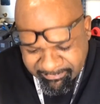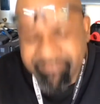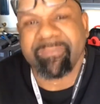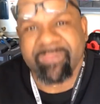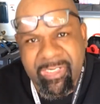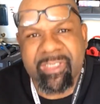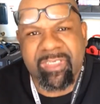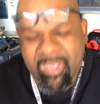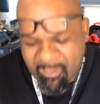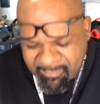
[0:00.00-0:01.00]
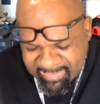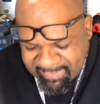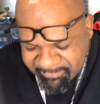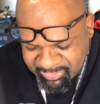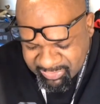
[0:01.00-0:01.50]
there you go. That's
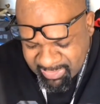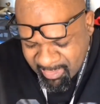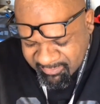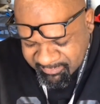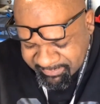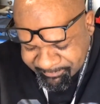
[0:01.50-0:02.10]
how much it cost me.